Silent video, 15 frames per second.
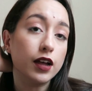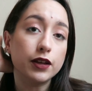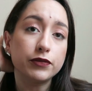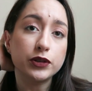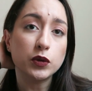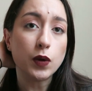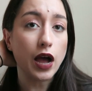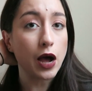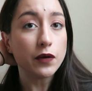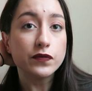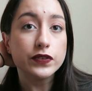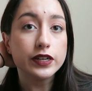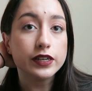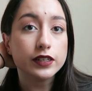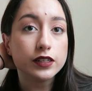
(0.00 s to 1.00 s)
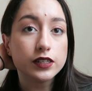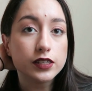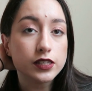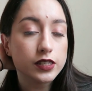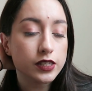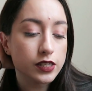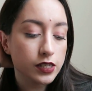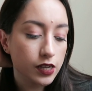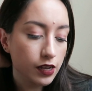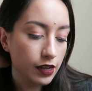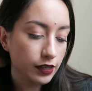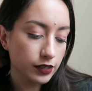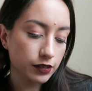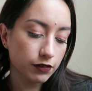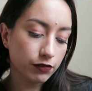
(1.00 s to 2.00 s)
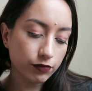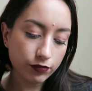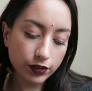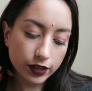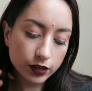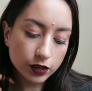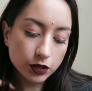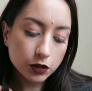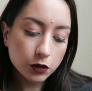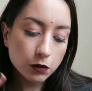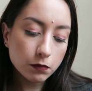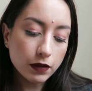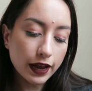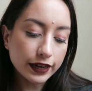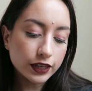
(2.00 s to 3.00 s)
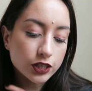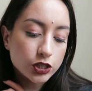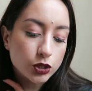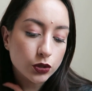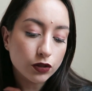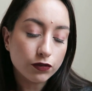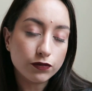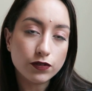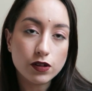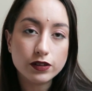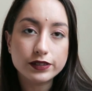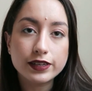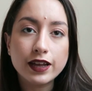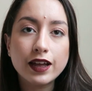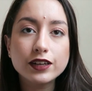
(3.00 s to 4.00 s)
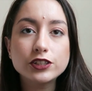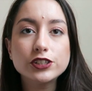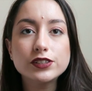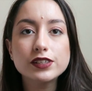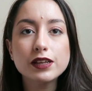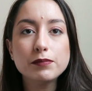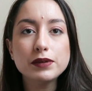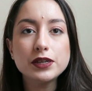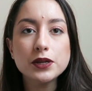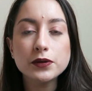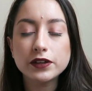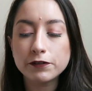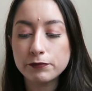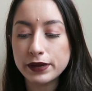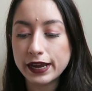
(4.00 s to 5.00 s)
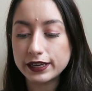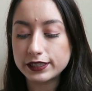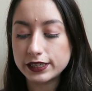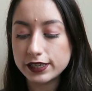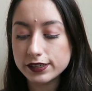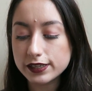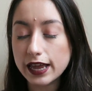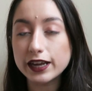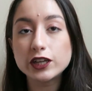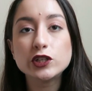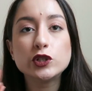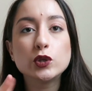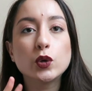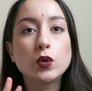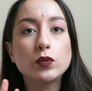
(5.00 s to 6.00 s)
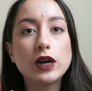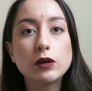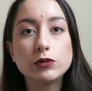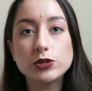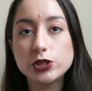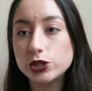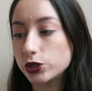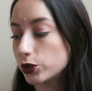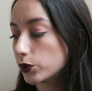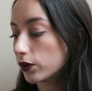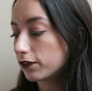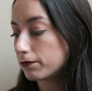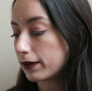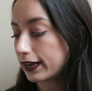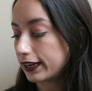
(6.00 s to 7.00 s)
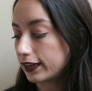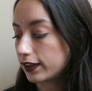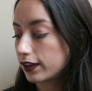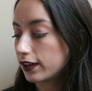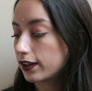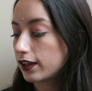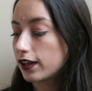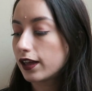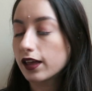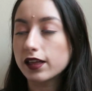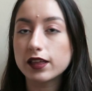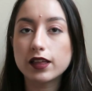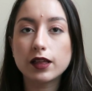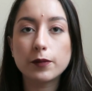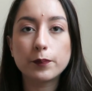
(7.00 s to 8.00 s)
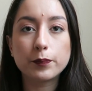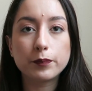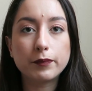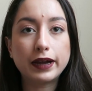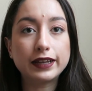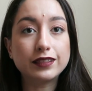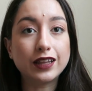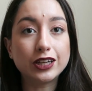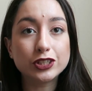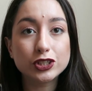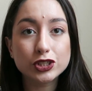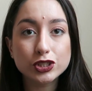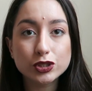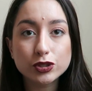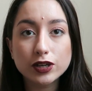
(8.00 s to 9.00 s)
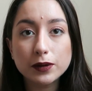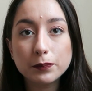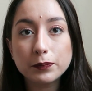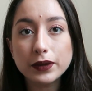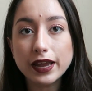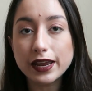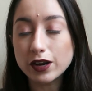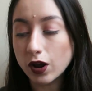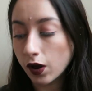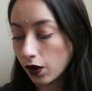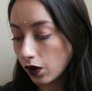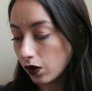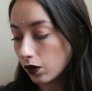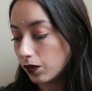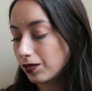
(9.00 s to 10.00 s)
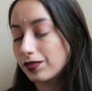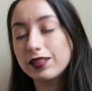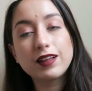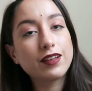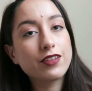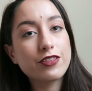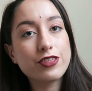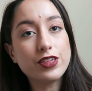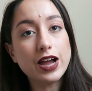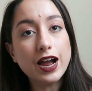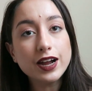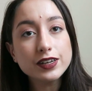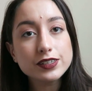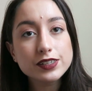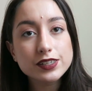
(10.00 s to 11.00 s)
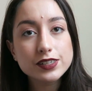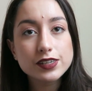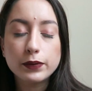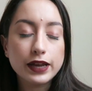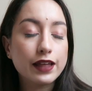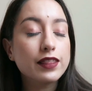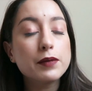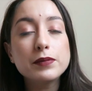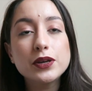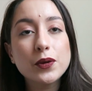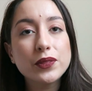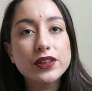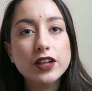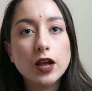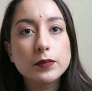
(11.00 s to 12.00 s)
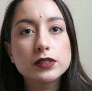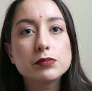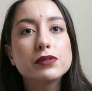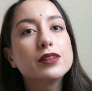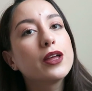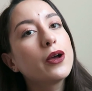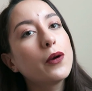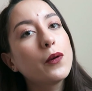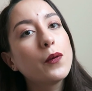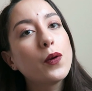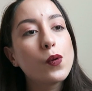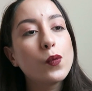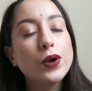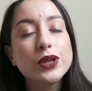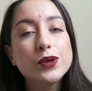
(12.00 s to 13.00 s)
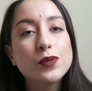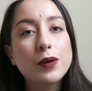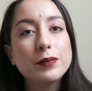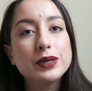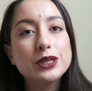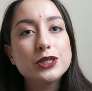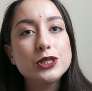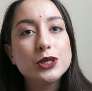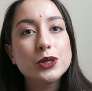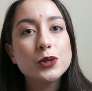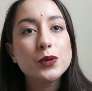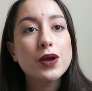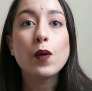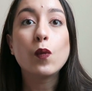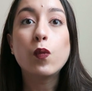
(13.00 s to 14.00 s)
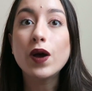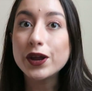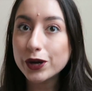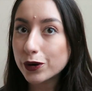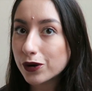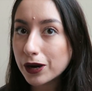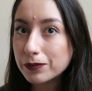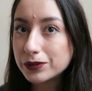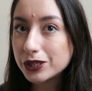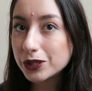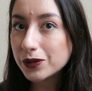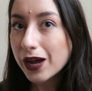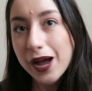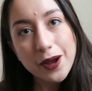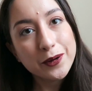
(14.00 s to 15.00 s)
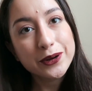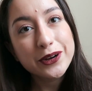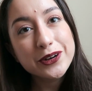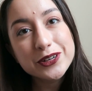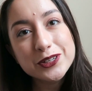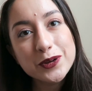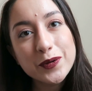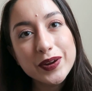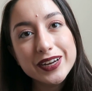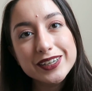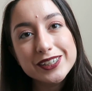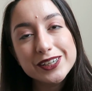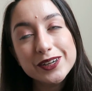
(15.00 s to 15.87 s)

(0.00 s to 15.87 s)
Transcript: a few outfits to film. I can do the fall tag. Just let me know. Give me ideas. I can do around two of my my Lush trip and haul that. But yeah, let me know in the comments below what you want me to do, what you're up to, how you're doing